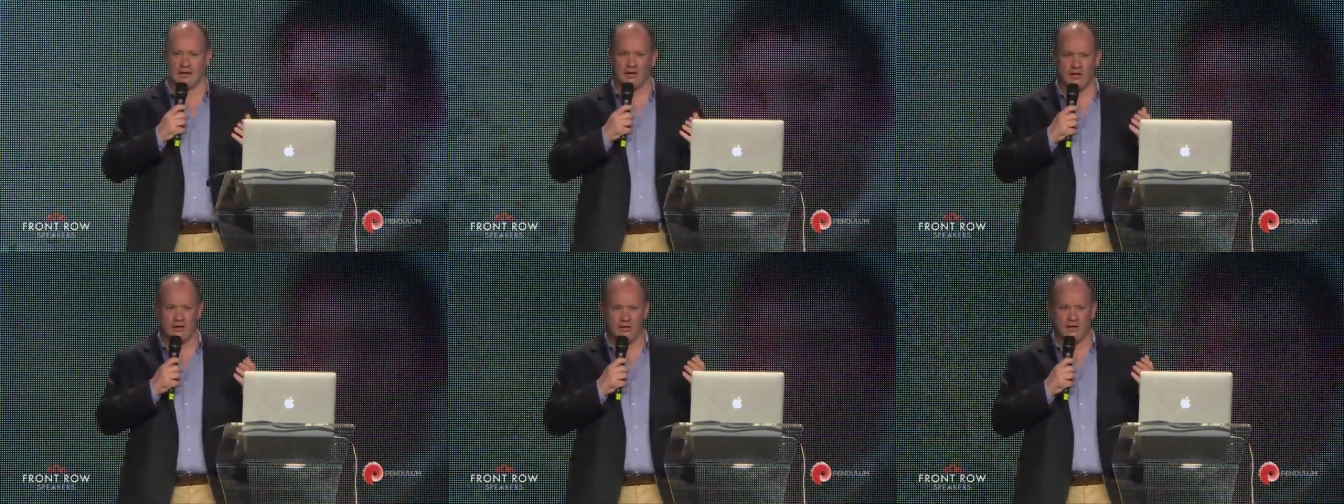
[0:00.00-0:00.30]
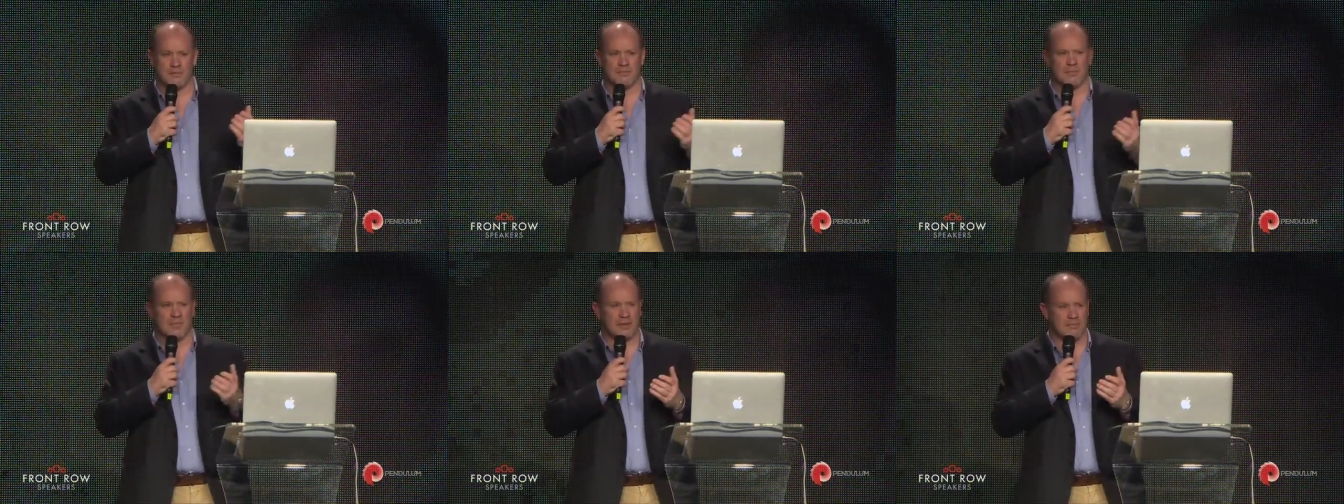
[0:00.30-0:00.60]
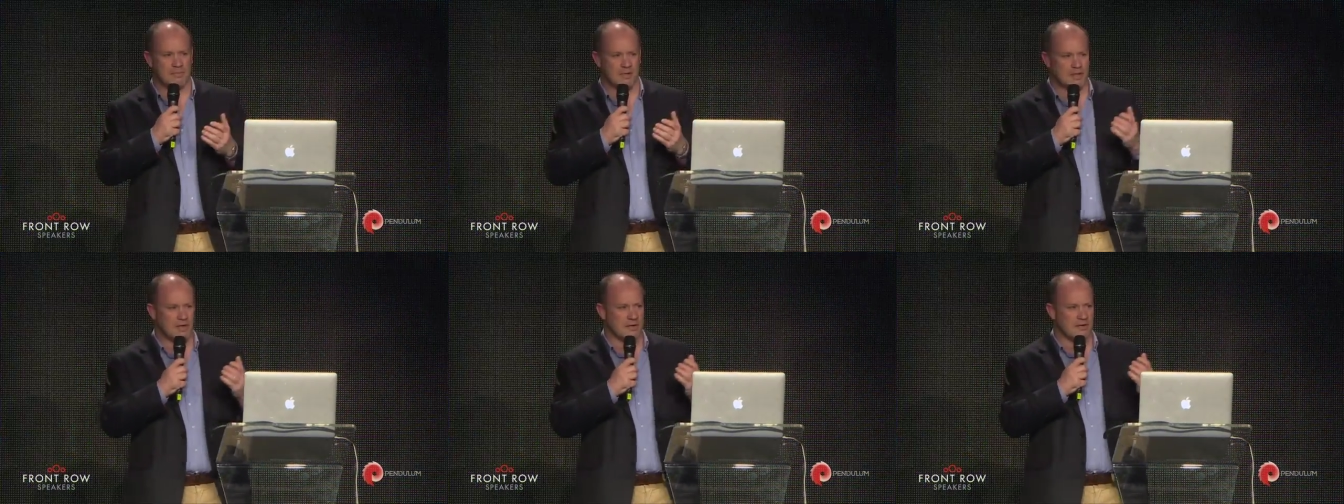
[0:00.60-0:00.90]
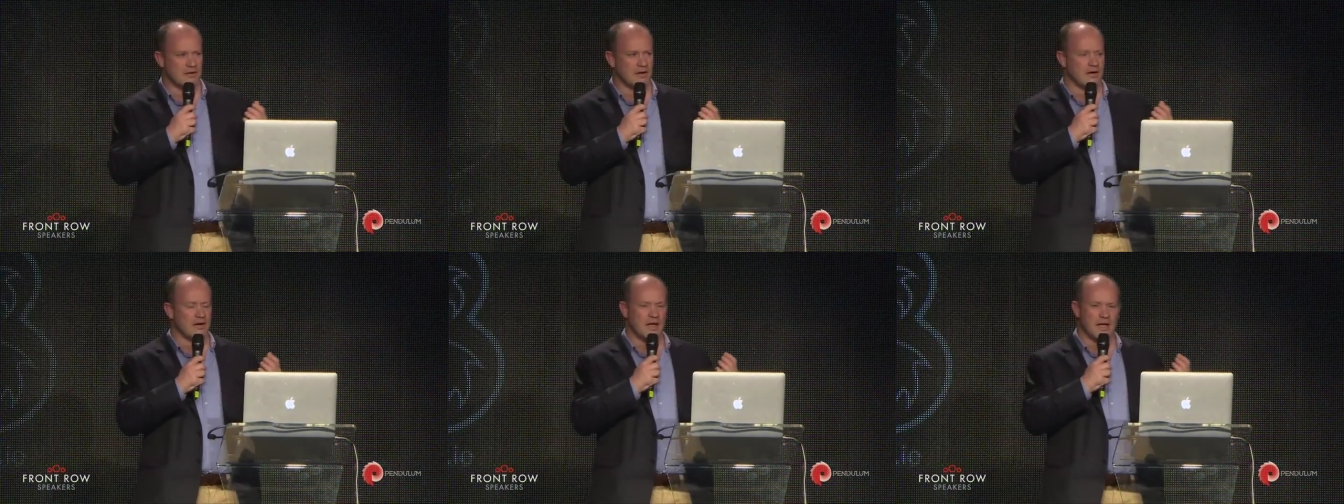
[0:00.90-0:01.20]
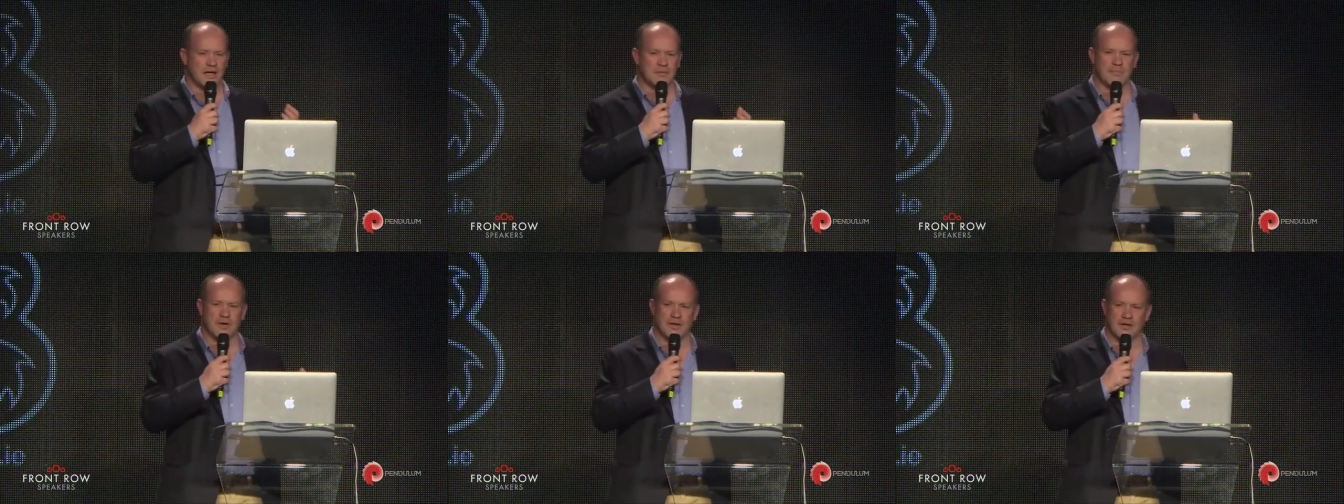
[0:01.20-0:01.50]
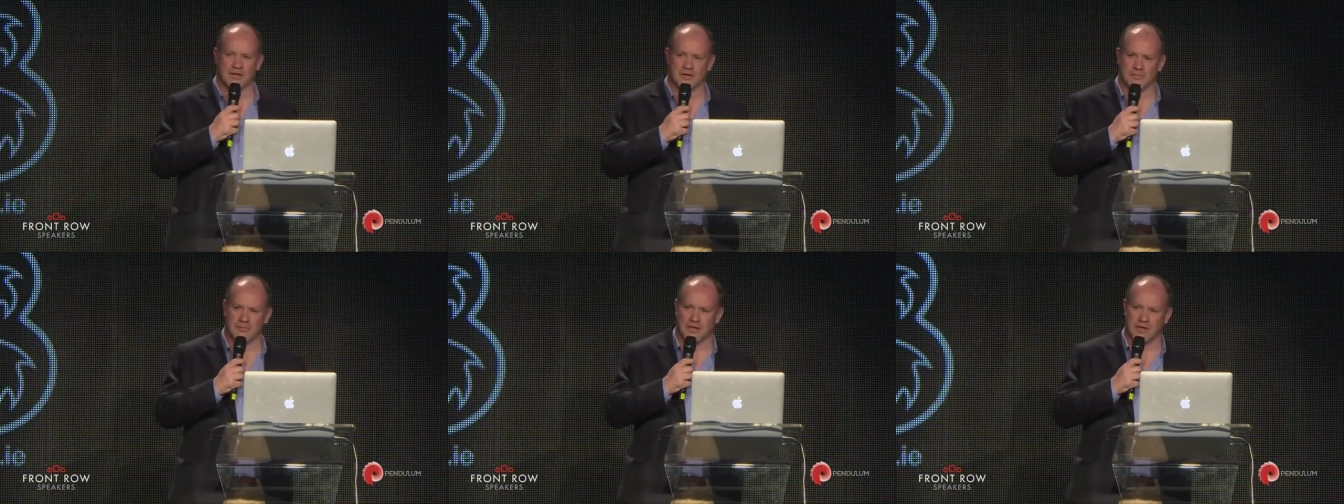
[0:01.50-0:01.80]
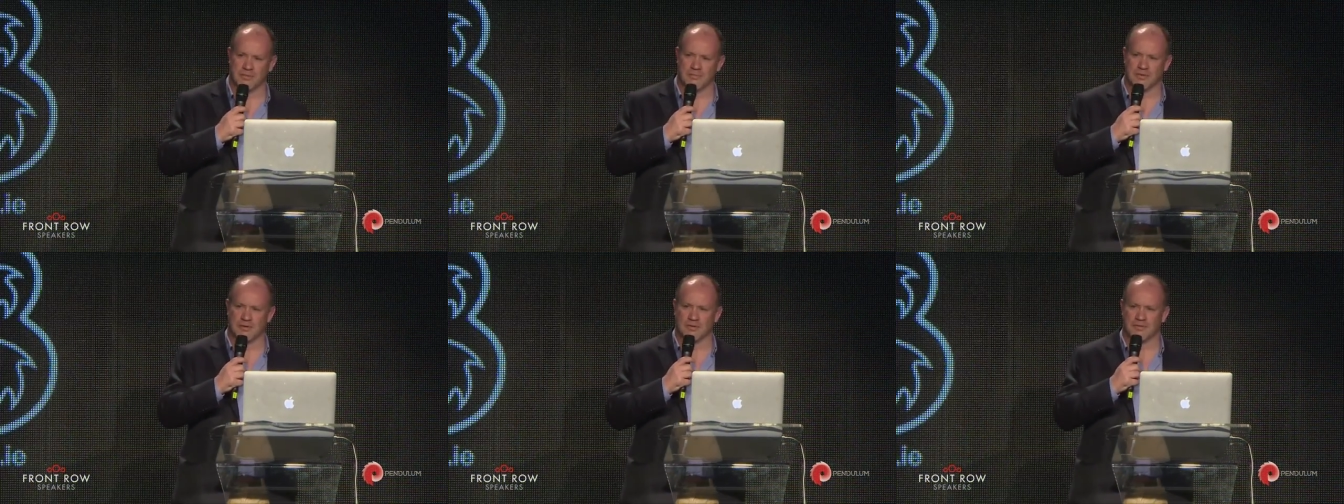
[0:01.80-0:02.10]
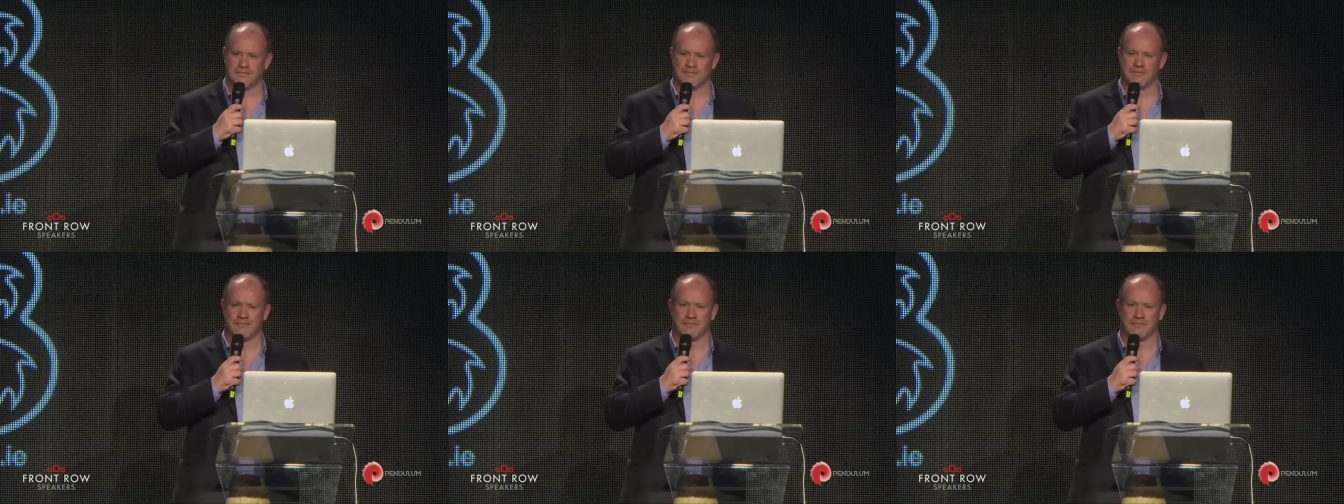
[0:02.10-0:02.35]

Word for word: all the people here are like minded people.